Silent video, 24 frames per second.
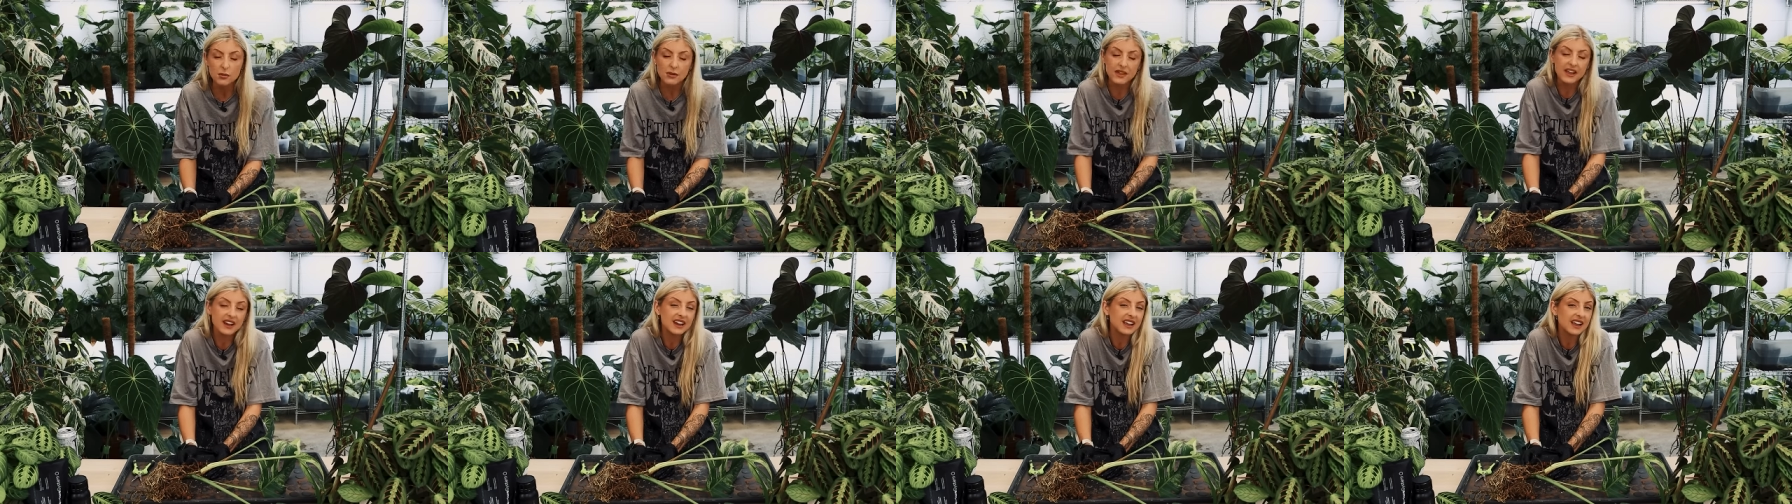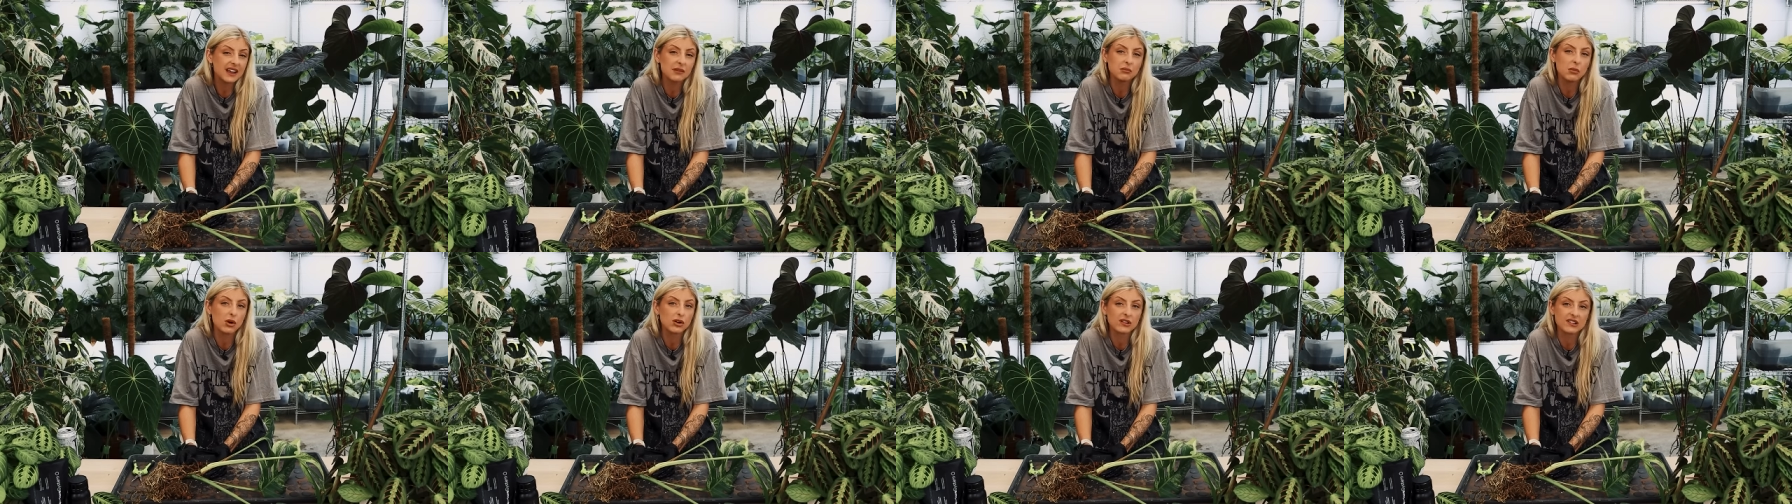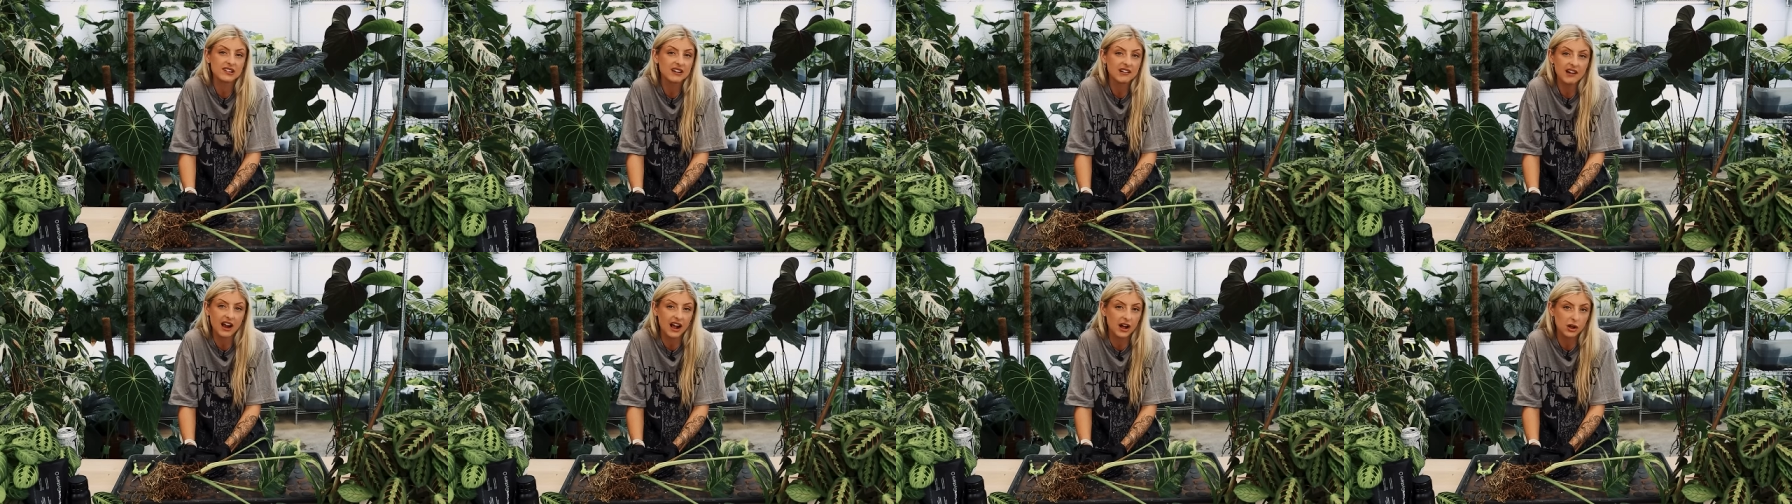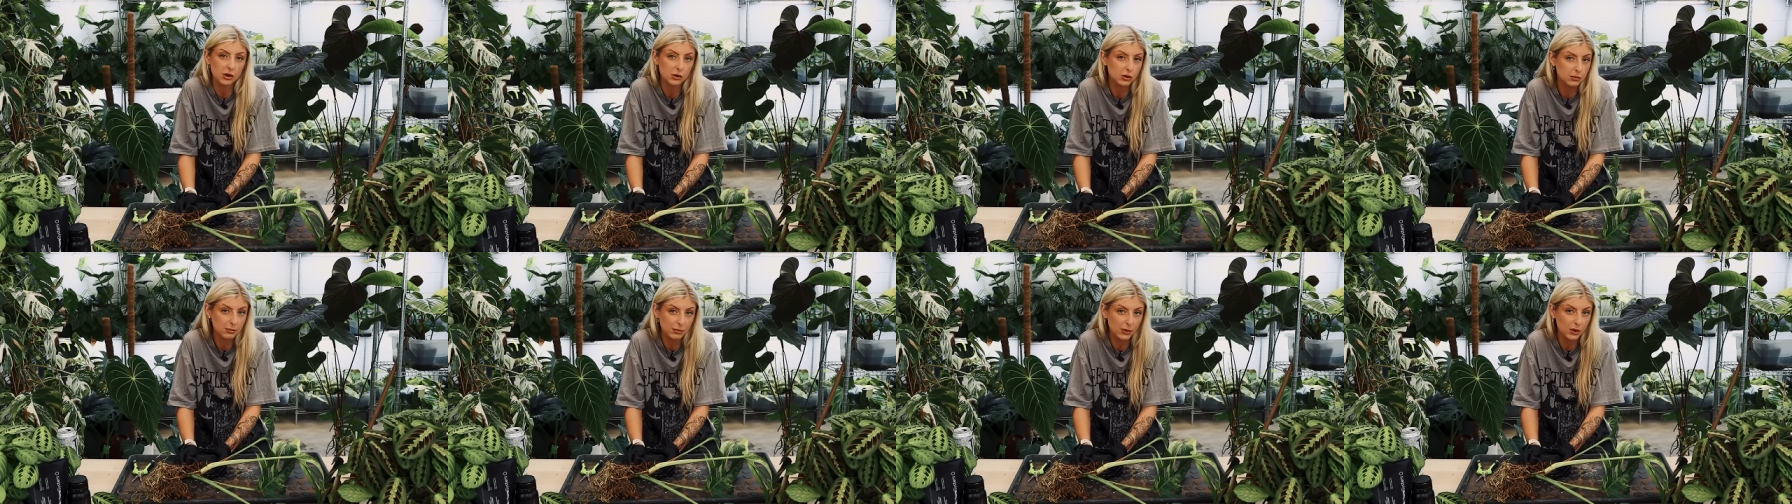But then again, Monstera
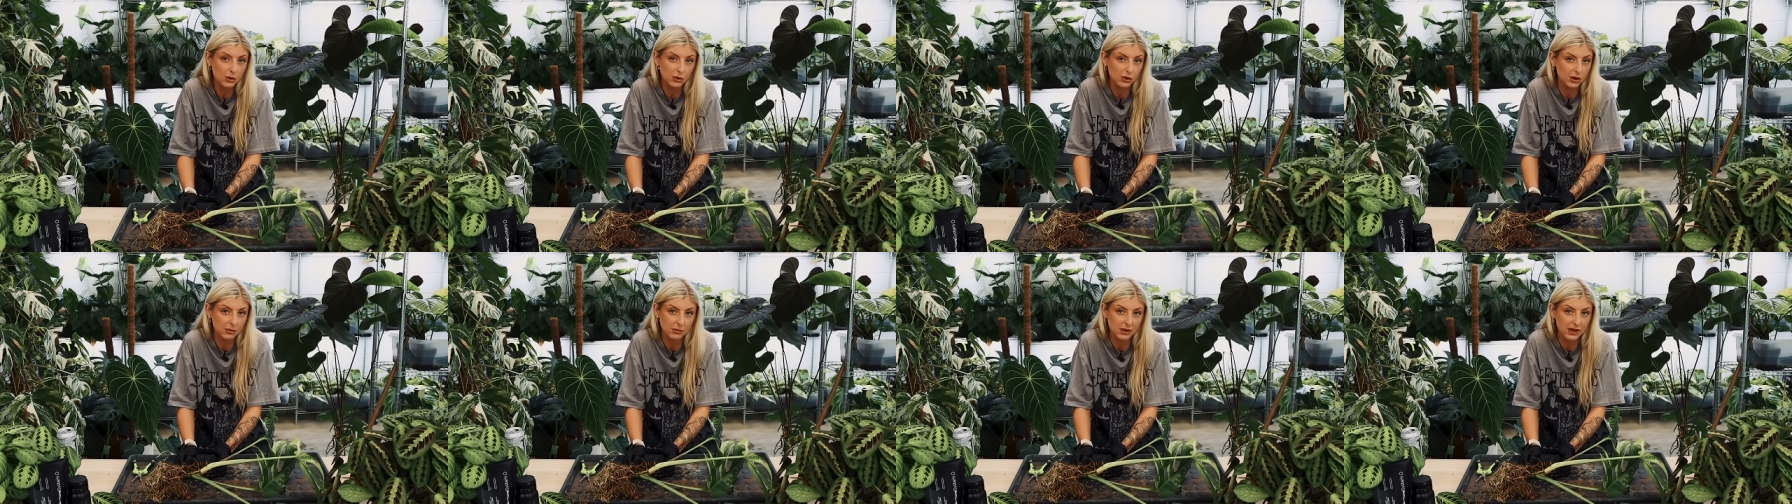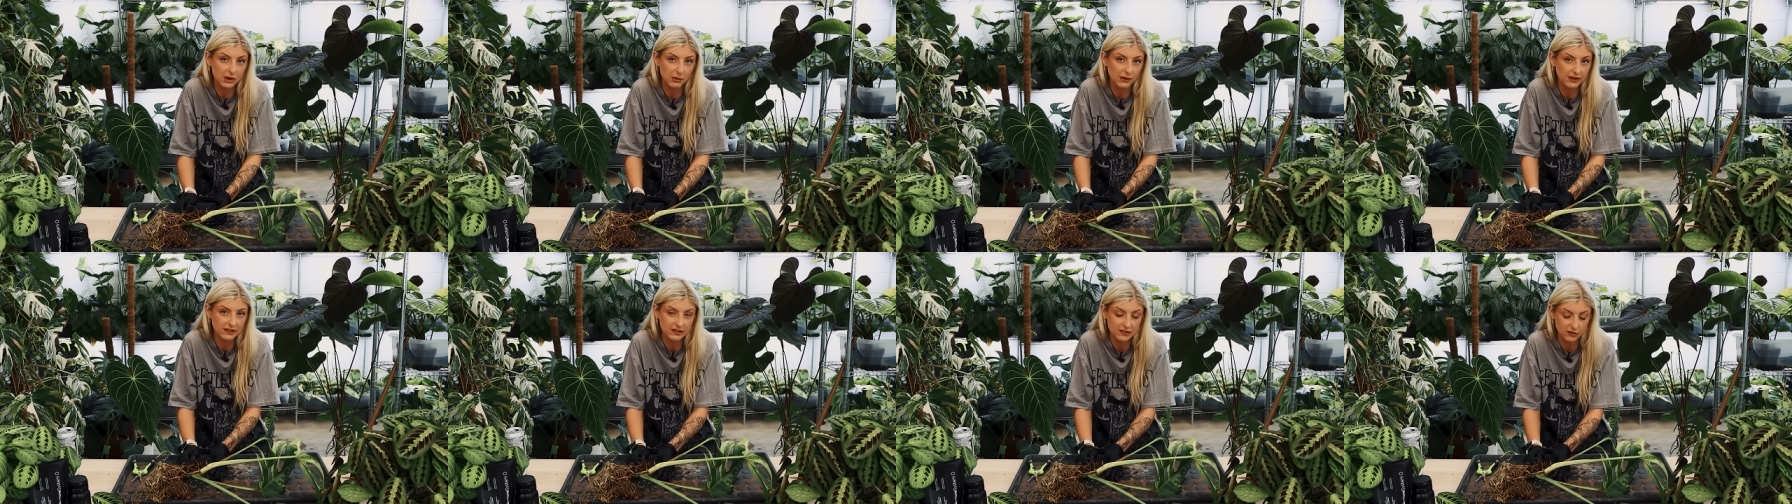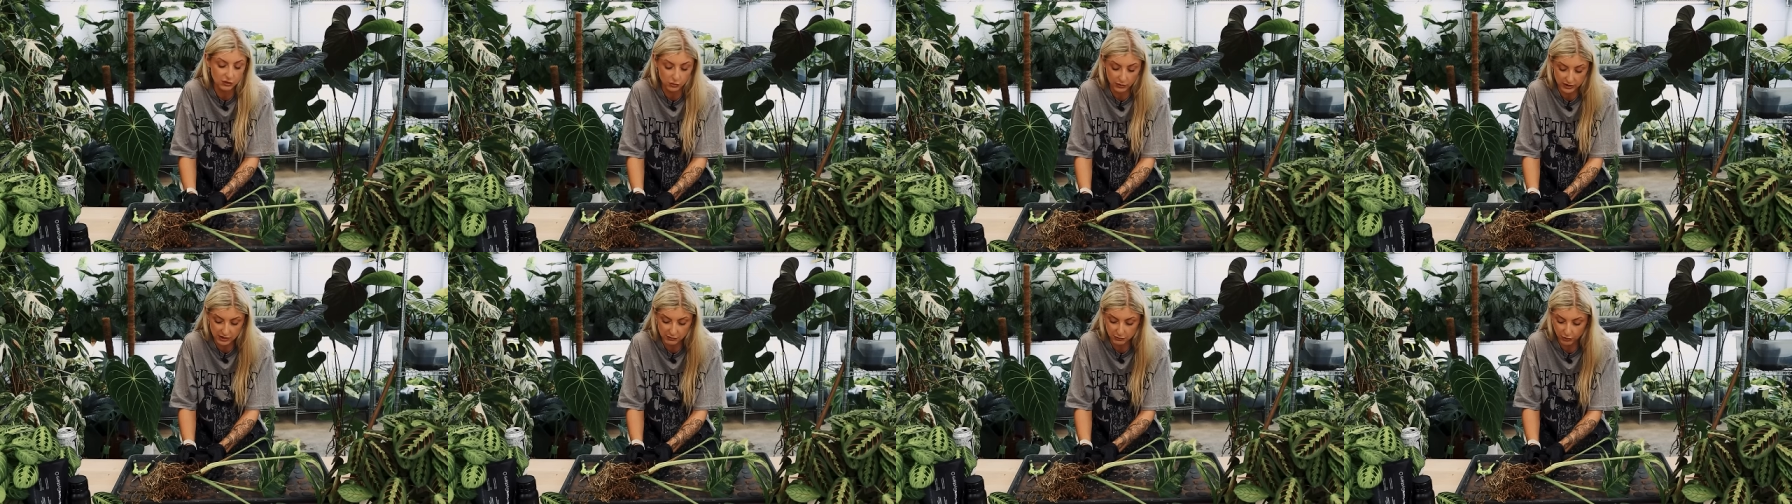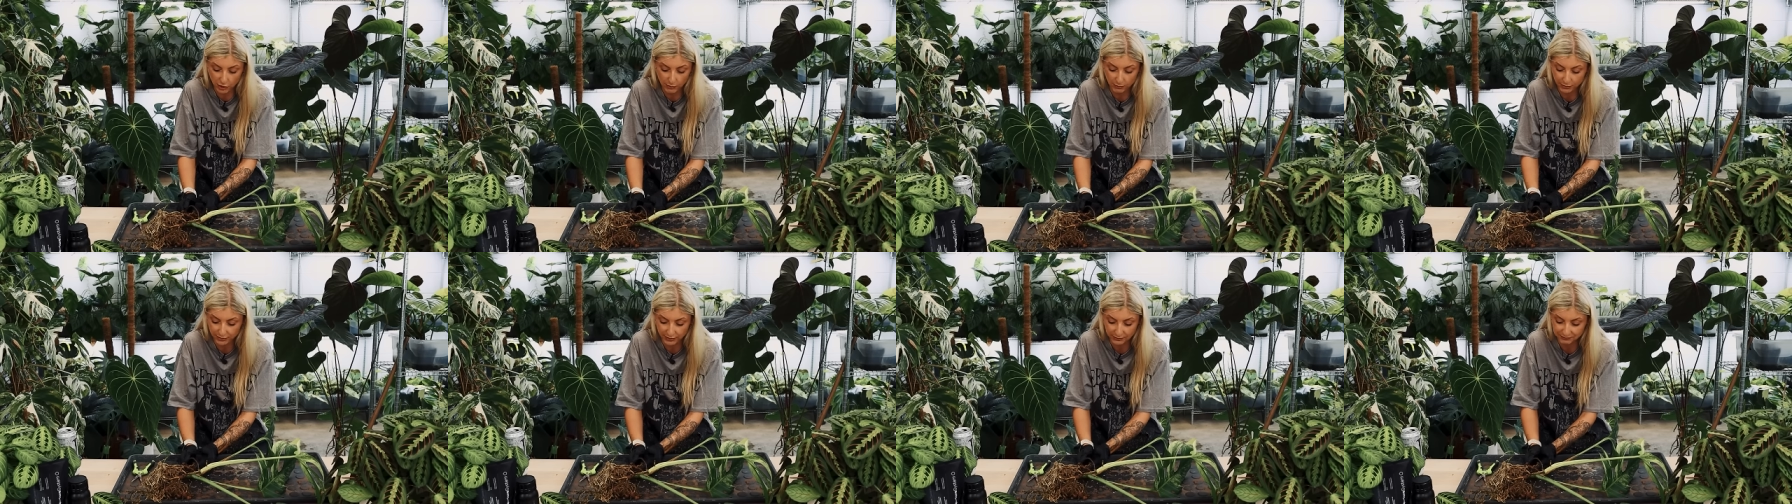albo can be quite slow when you
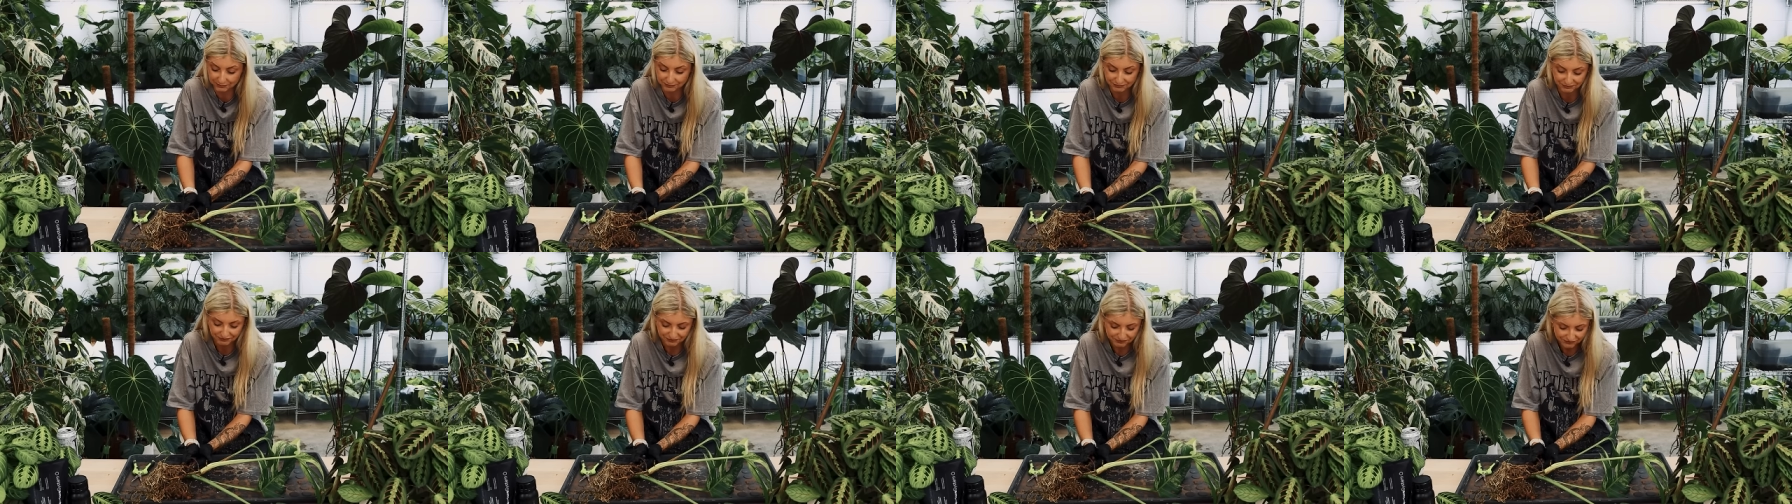prop them.